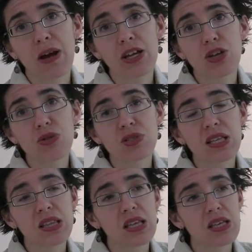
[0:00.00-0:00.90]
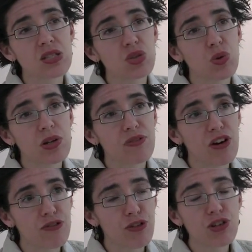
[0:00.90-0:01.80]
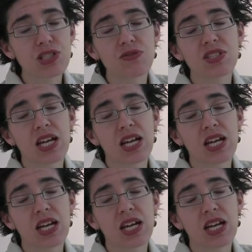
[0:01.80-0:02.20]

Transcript: by using these sort of aversive